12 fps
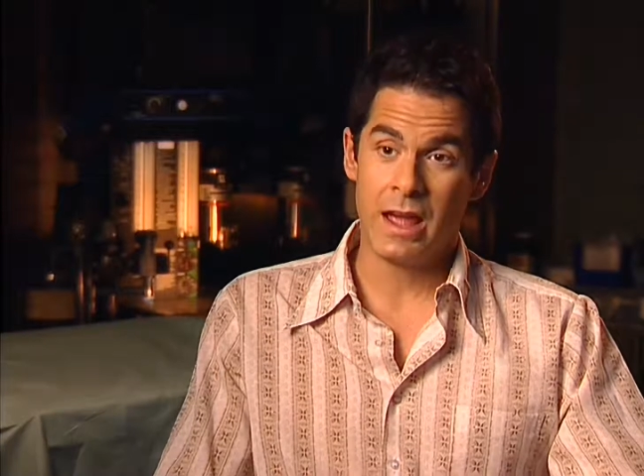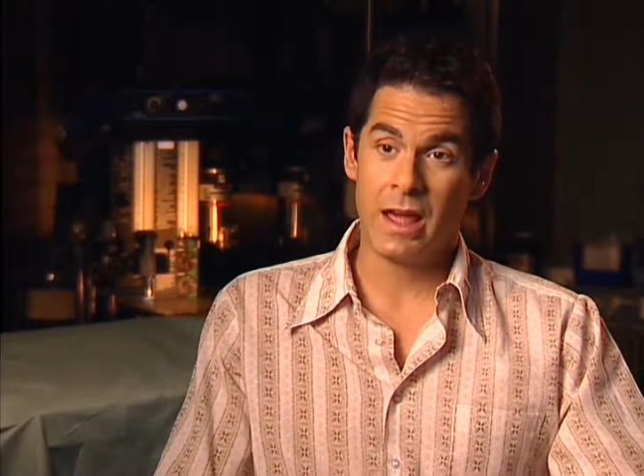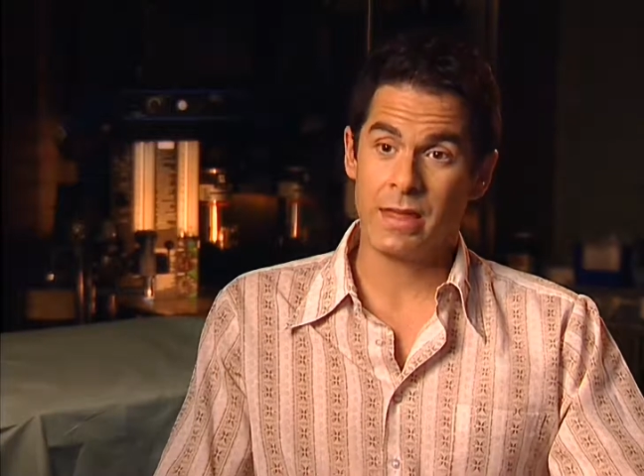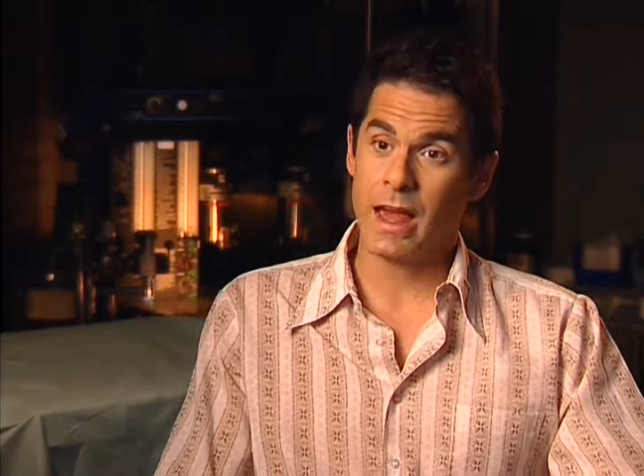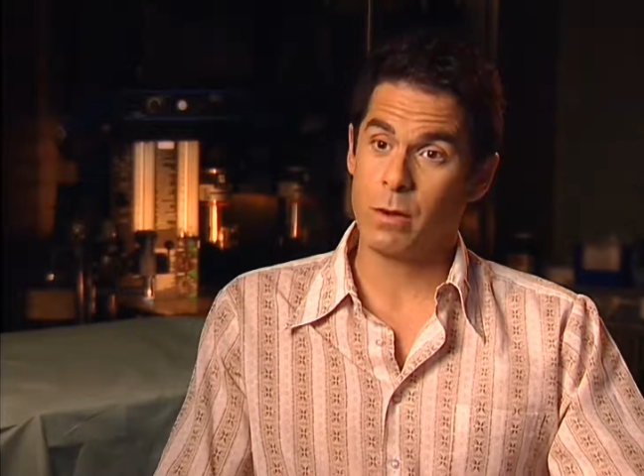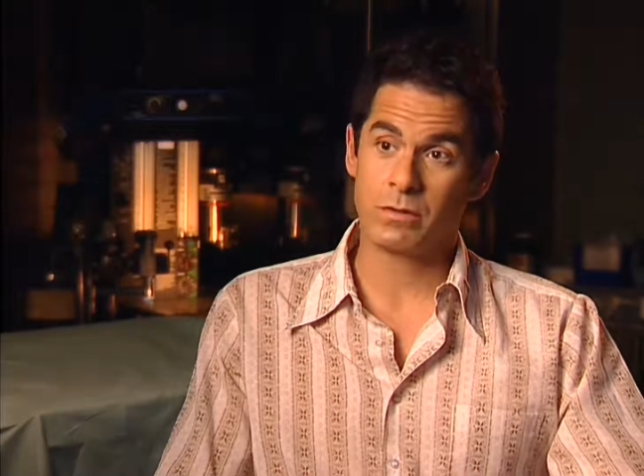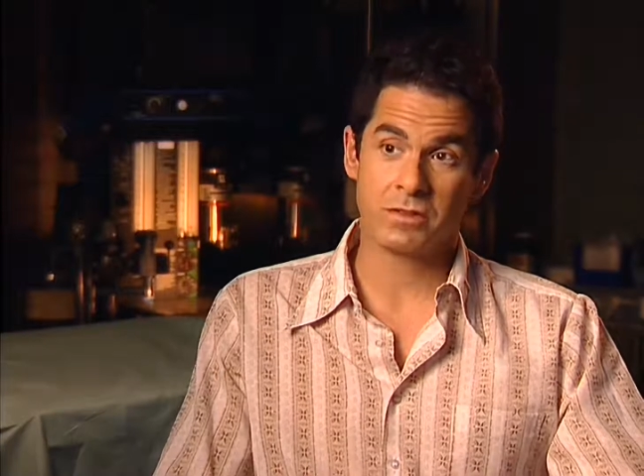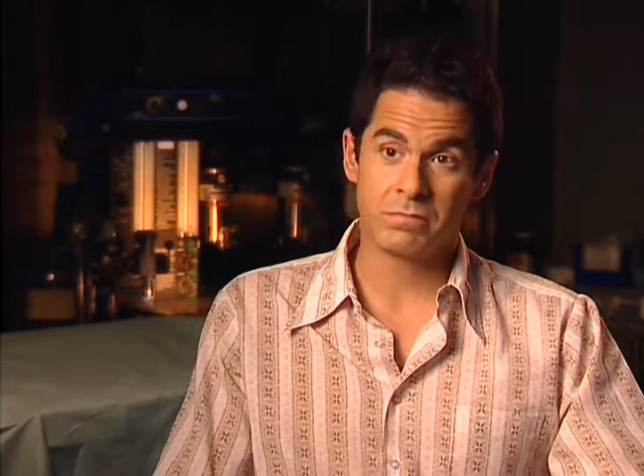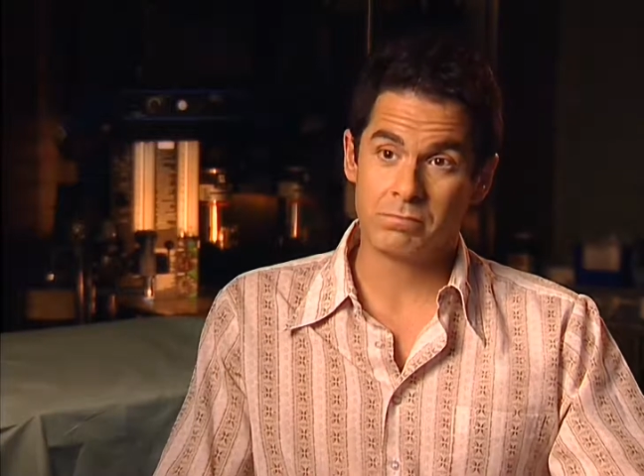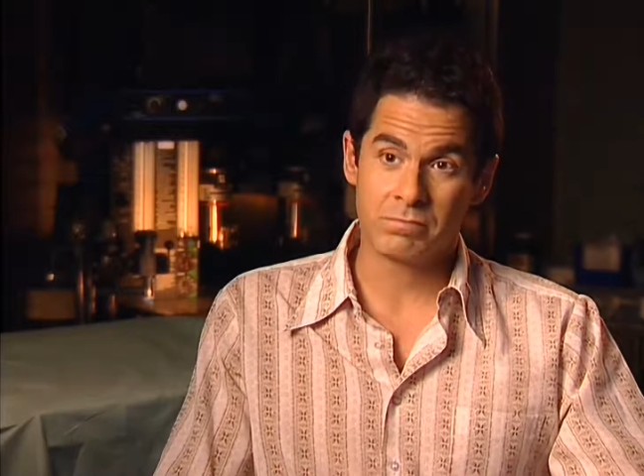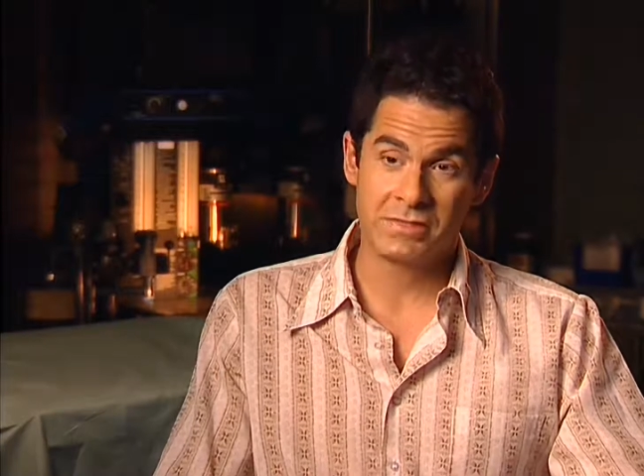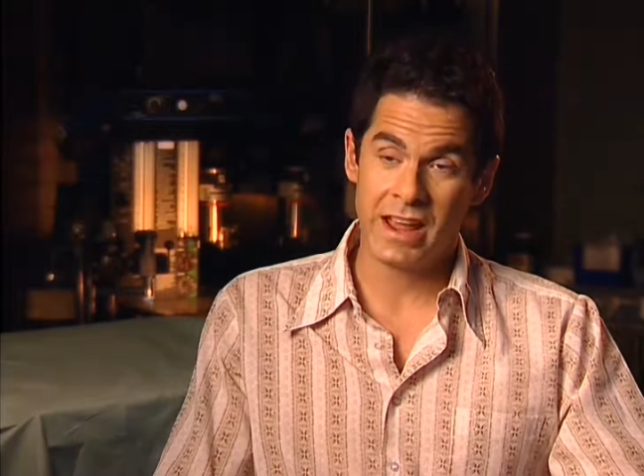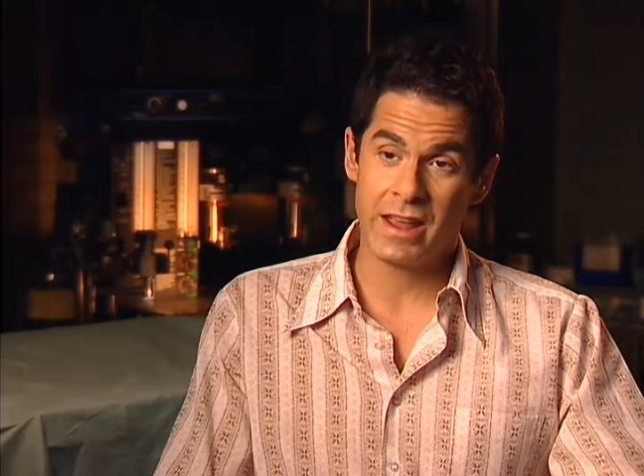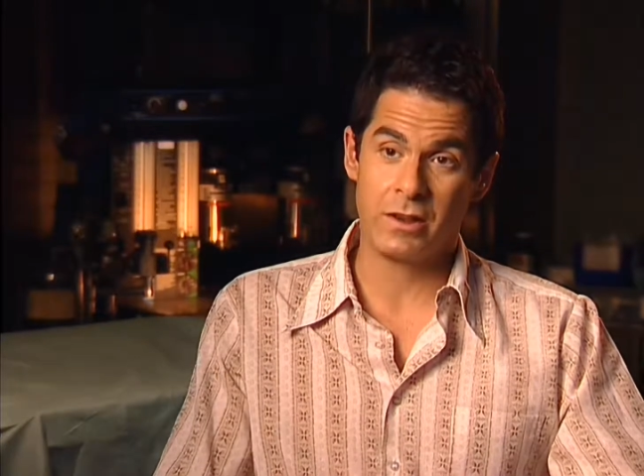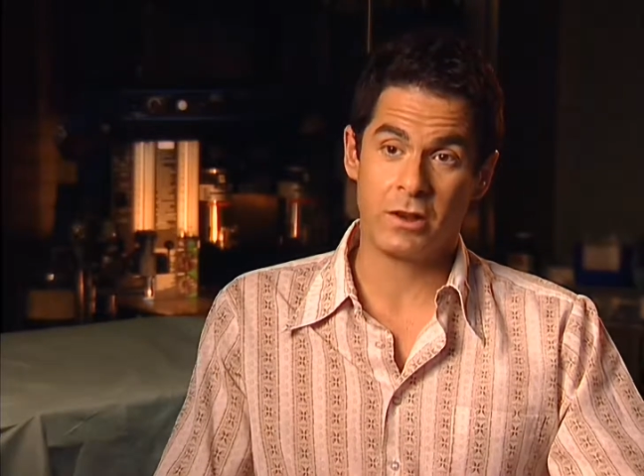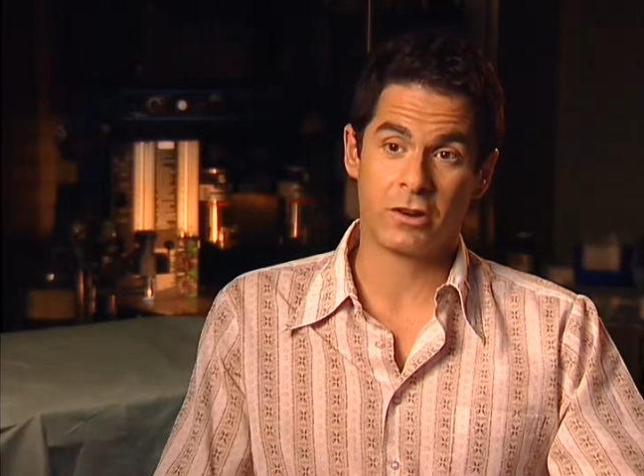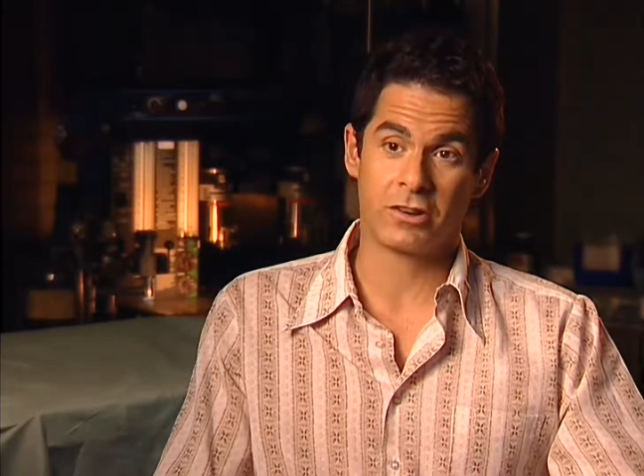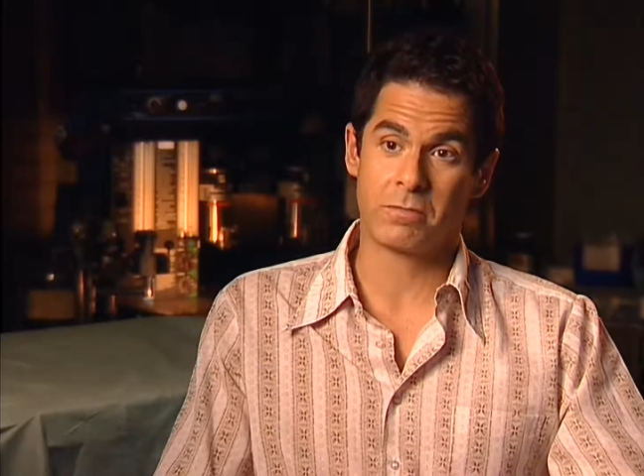And that was 10 years